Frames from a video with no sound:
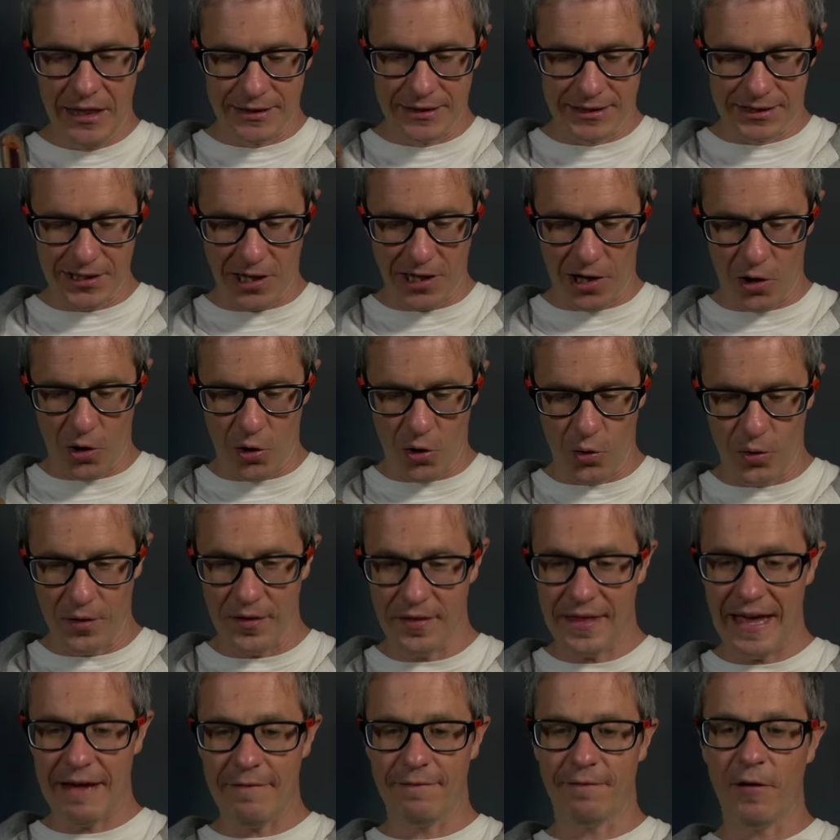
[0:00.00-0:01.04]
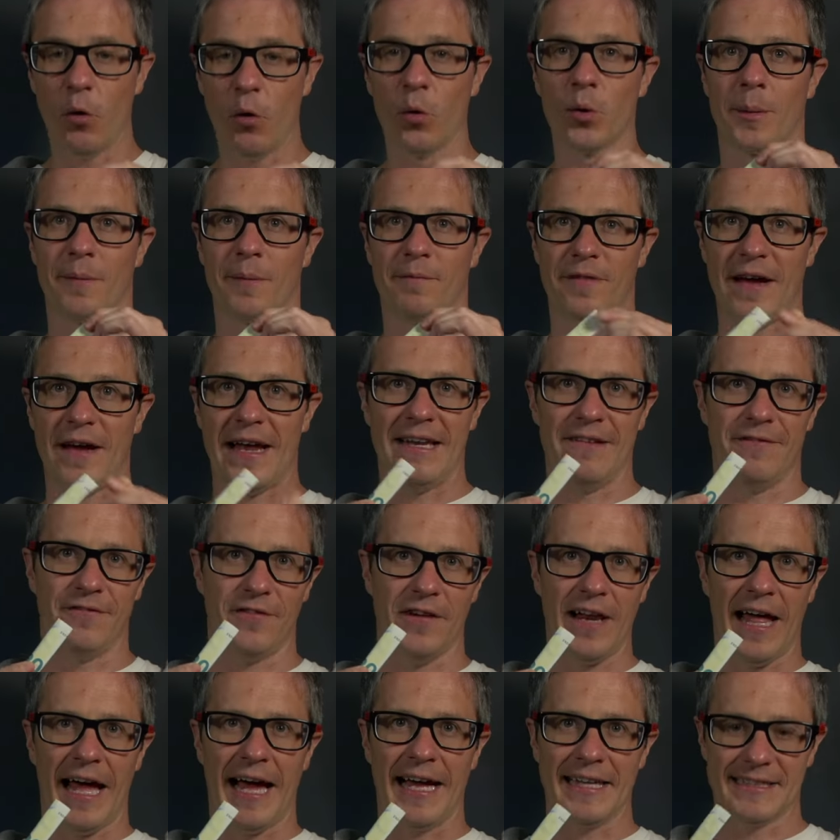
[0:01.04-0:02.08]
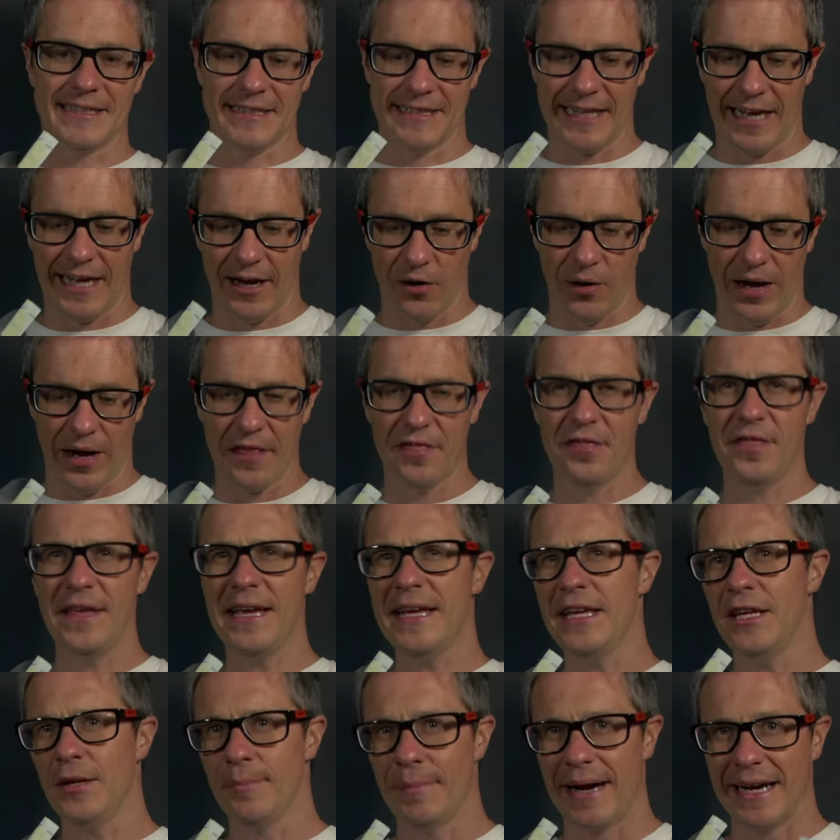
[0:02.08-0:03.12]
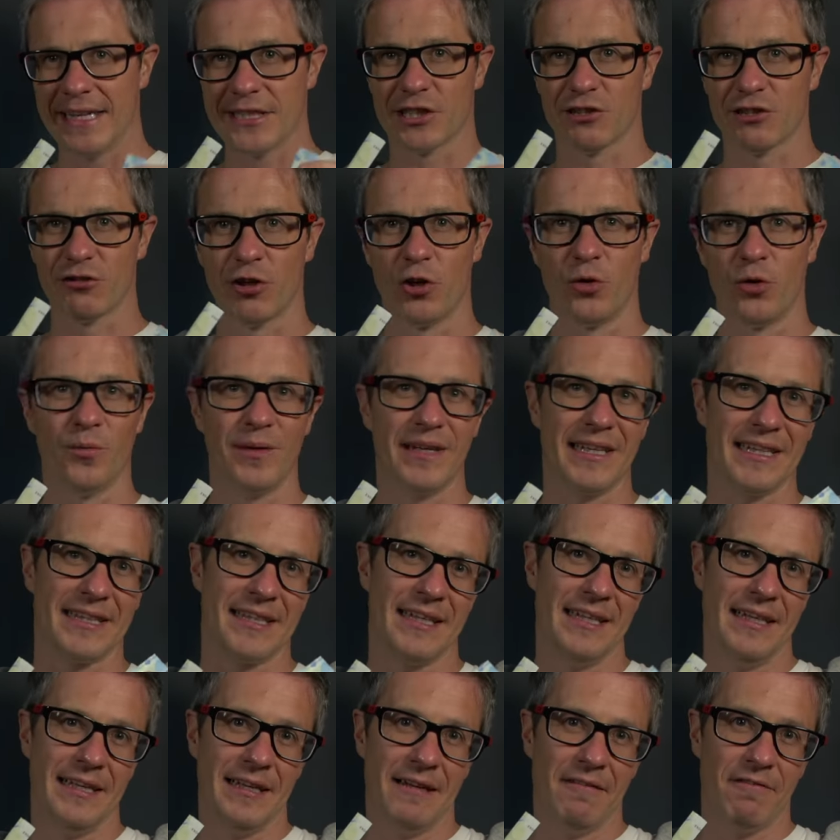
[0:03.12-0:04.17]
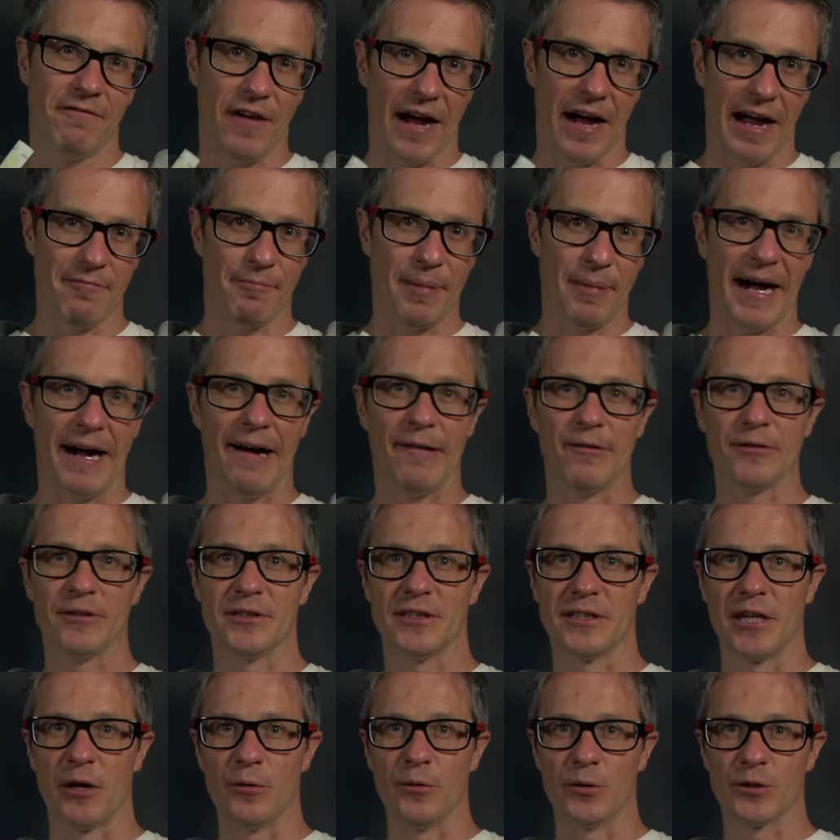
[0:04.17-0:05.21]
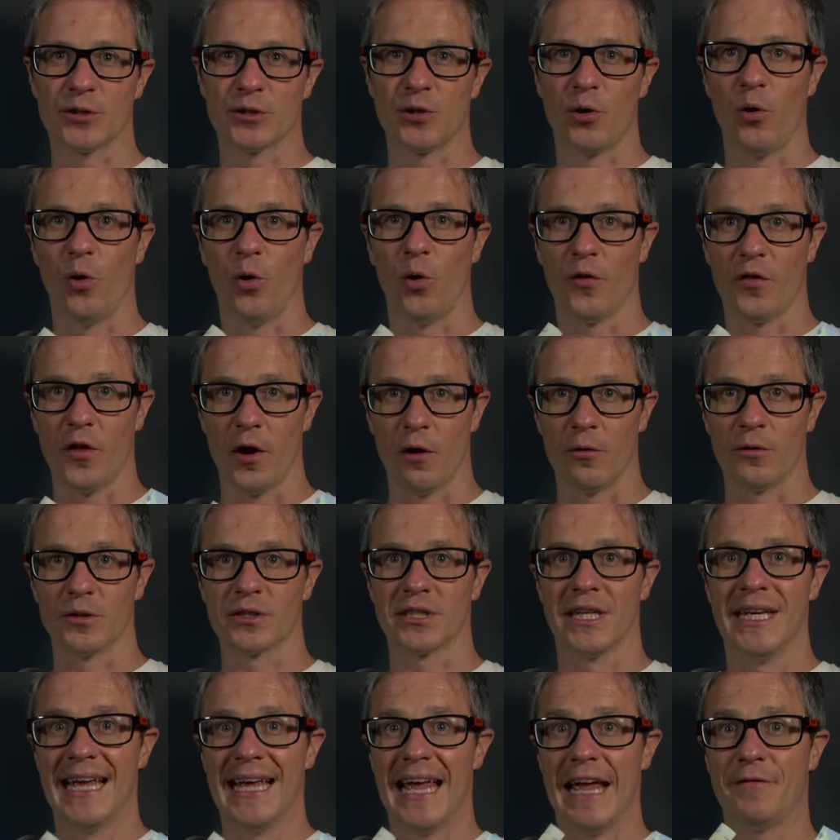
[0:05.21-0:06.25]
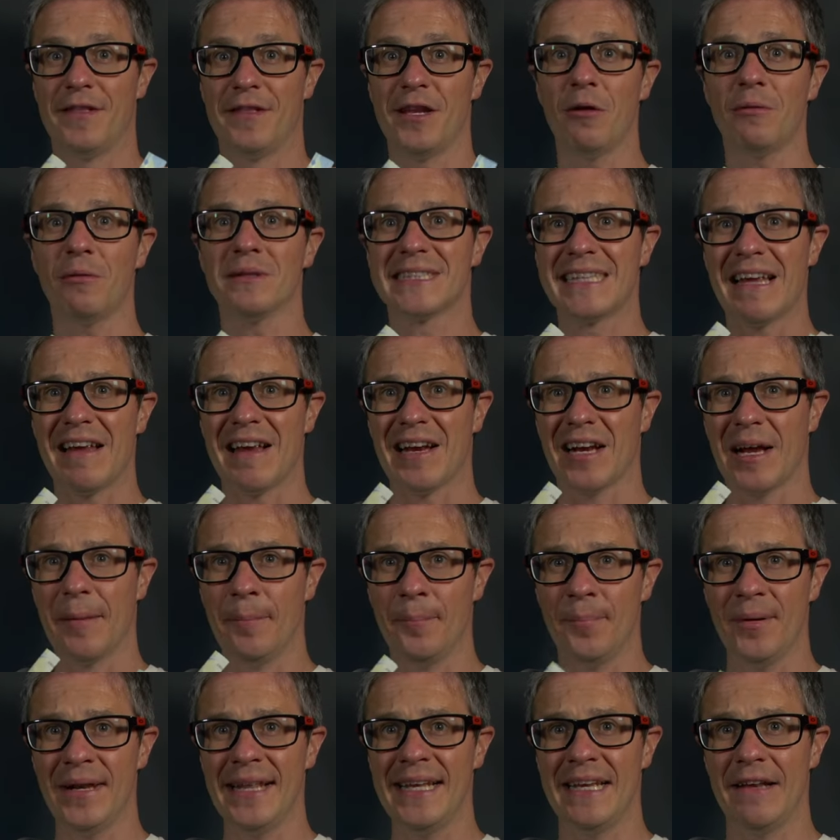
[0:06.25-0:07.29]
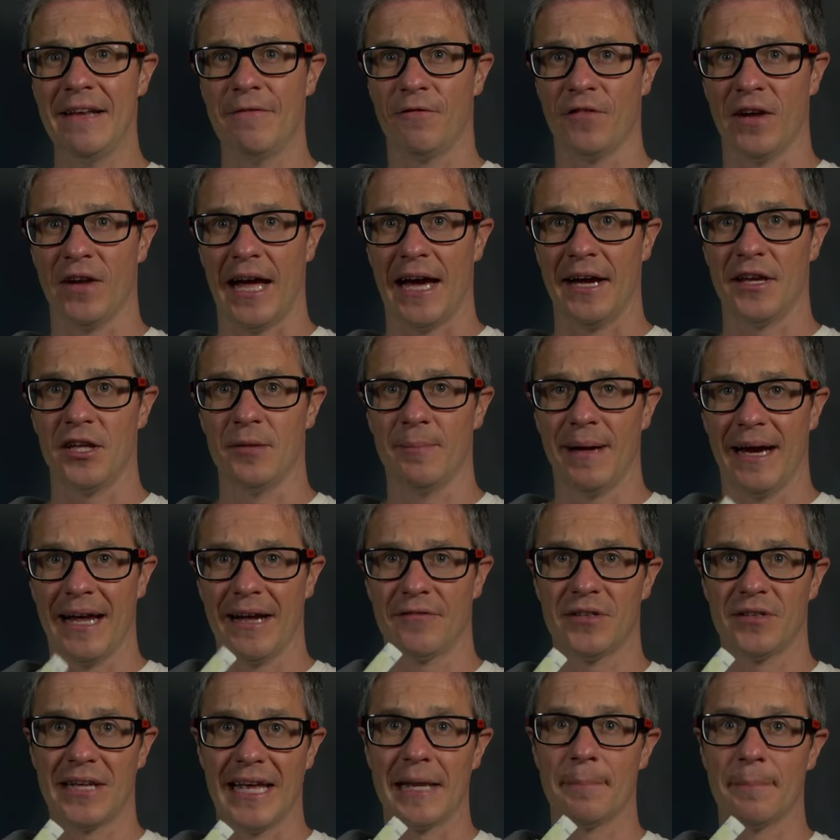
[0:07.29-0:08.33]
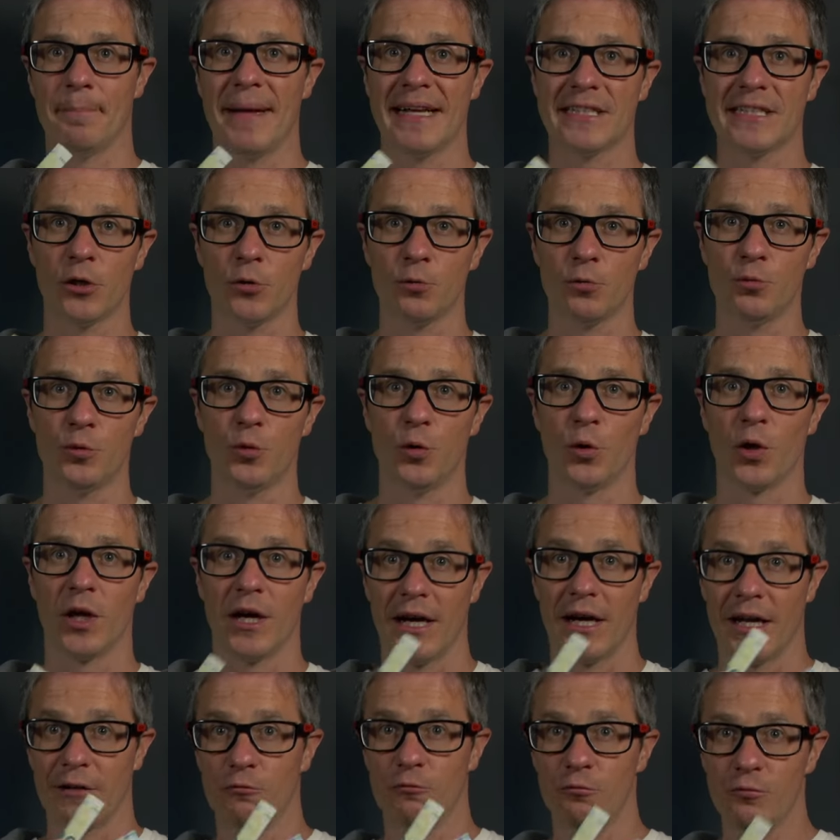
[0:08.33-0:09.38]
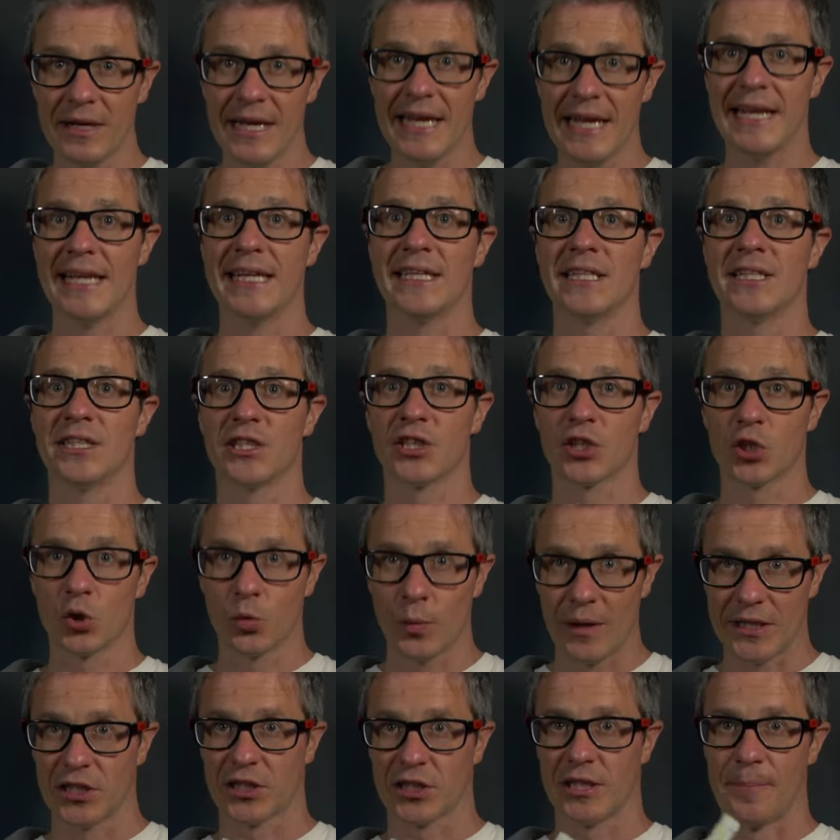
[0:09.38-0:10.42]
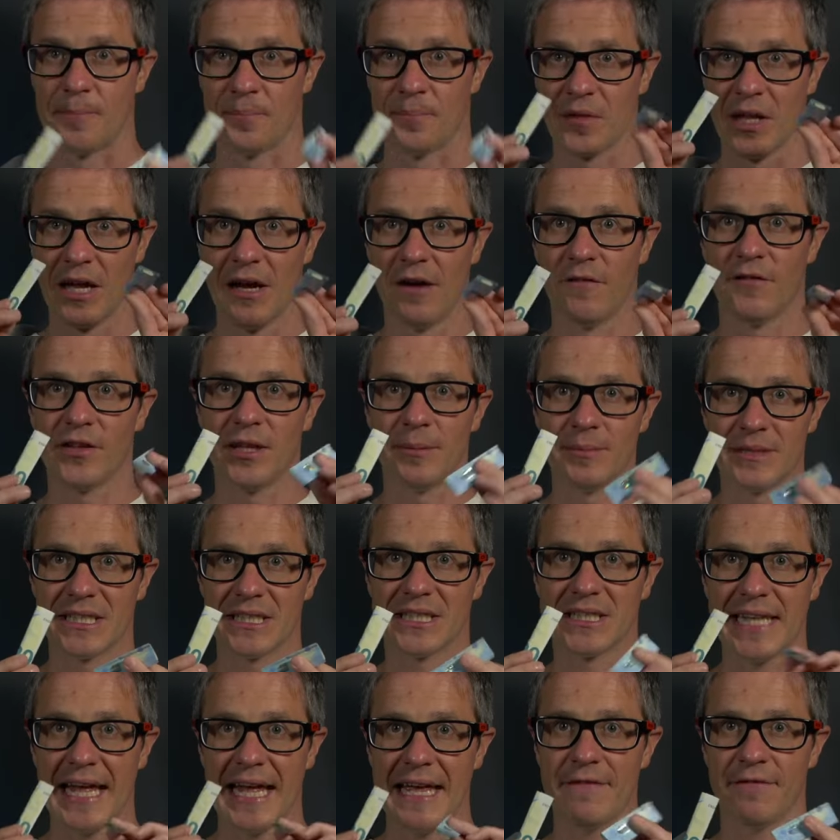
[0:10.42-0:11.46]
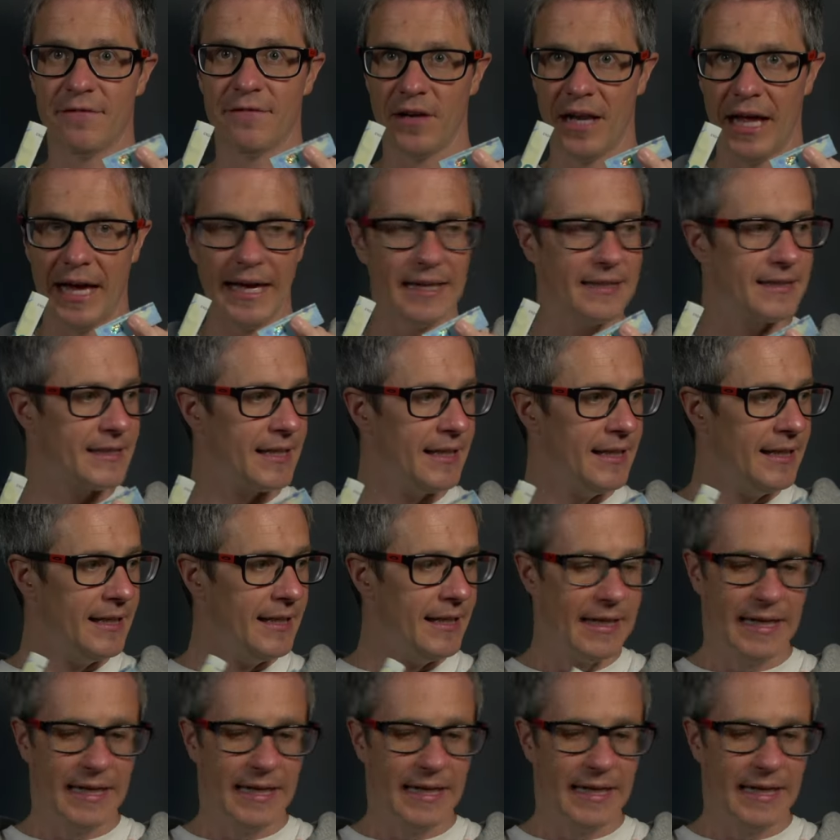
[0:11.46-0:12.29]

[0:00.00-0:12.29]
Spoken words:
So they fold up fairly flat. Now, I think you might struggle with £5 notes or those. If they don't sit completely flat, you might have to get a metal ruler and really squish them to stay flat.